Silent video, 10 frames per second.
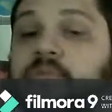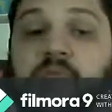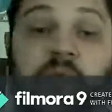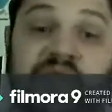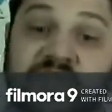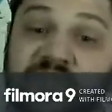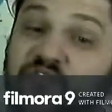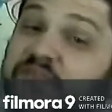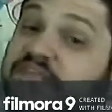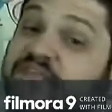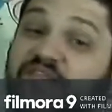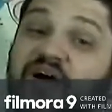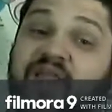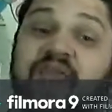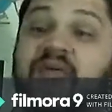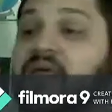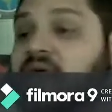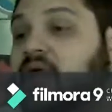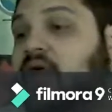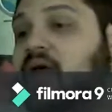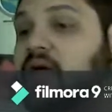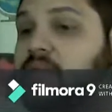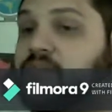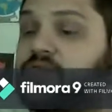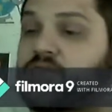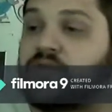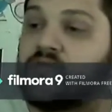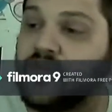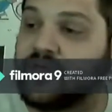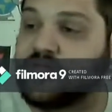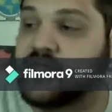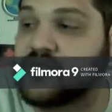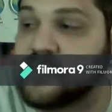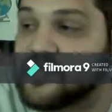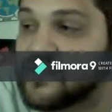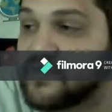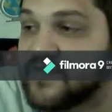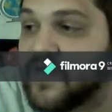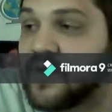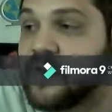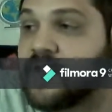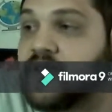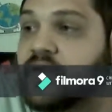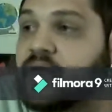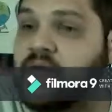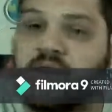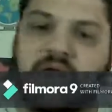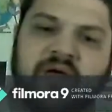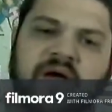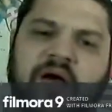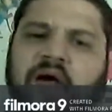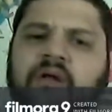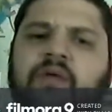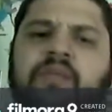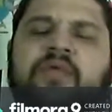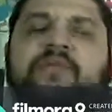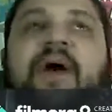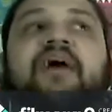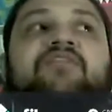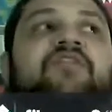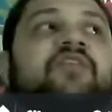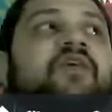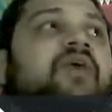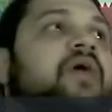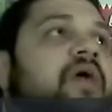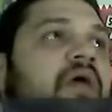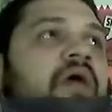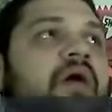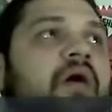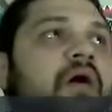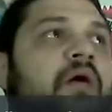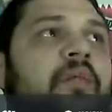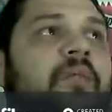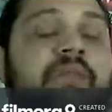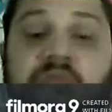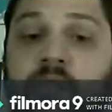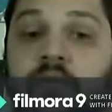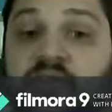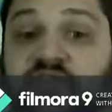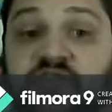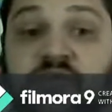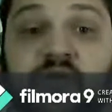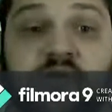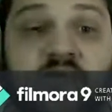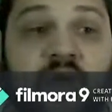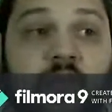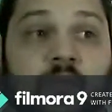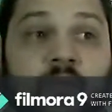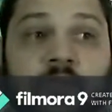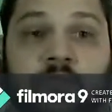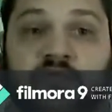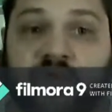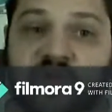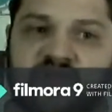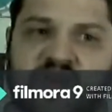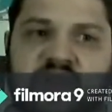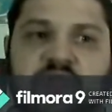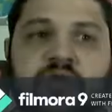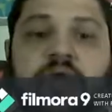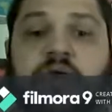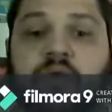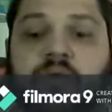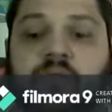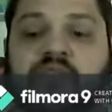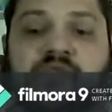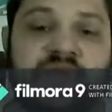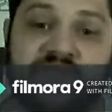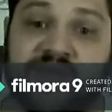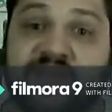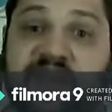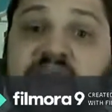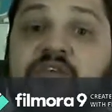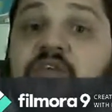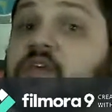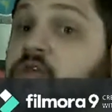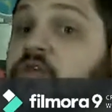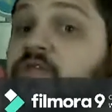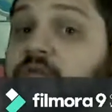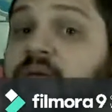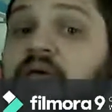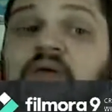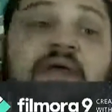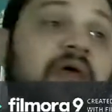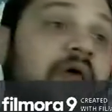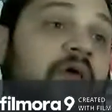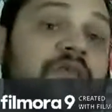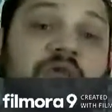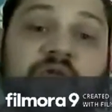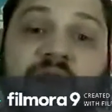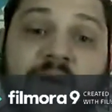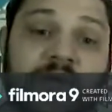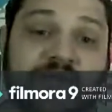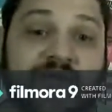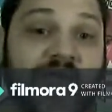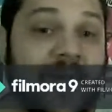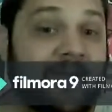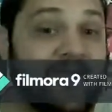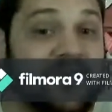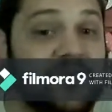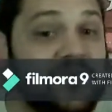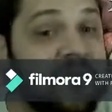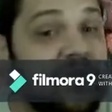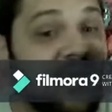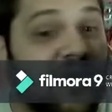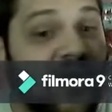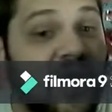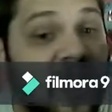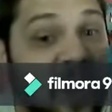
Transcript: They want to see that you're being fun. So like for instance, if I know this past year, this year, in fact, it was around Chinese New Year. 2019 is the year of the pig. So I would say Happy New Year.